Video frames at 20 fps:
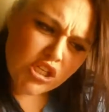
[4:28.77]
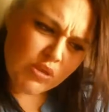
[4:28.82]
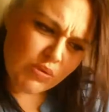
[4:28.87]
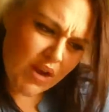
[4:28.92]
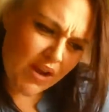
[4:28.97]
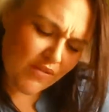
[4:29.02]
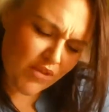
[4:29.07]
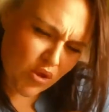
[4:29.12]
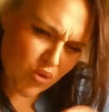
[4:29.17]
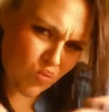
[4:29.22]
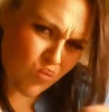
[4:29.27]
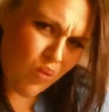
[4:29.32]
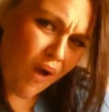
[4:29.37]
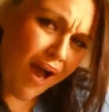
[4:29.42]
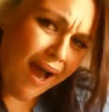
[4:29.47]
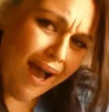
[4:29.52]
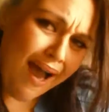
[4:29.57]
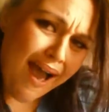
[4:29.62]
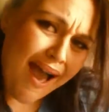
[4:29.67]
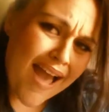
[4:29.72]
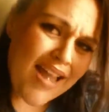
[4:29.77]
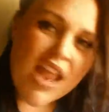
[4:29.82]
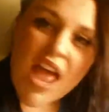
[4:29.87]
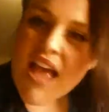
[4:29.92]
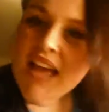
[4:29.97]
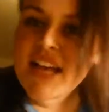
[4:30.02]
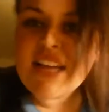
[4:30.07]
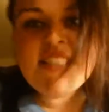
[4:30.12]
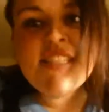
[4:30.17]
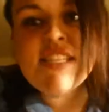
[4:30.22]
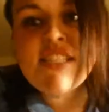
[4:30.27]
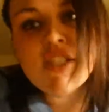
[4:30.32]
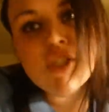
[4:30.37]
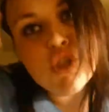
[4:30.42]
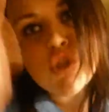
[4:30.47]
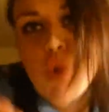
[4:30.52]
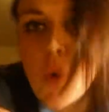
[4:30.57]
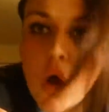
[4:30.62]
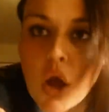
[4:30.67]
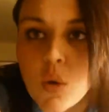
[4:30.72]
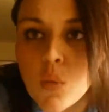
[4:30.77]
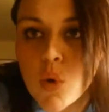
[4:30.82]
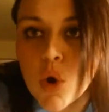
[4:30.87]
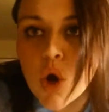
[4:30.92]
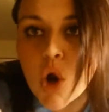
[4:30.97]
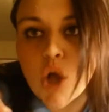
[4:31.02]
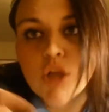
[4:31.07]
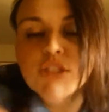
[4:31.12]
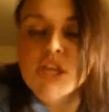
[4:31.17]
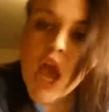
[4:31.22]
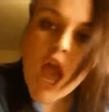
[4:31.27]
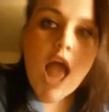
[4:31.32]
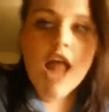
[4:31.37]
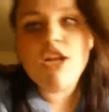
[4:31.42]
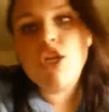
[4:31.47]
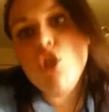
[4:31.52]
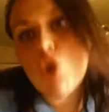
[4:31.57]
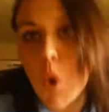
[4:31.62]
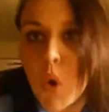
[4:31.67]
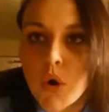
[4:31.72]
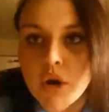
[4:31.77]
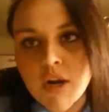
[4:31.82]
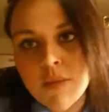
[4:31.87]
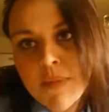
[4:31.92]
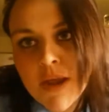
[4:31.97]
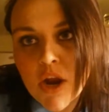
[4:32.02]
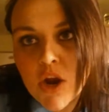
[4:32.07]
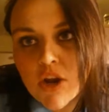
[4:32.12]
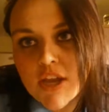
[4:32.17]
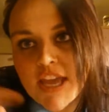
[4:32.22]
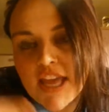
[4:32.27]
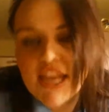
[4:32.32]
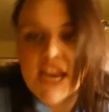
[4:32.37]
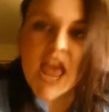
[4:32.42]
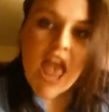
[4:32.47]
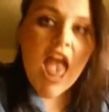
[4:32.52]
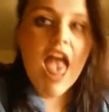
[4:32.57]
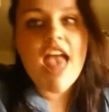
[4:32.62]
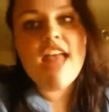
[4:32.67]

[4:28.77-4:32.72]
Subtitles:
You can do whatever you want. Because this is your world, and you're an American,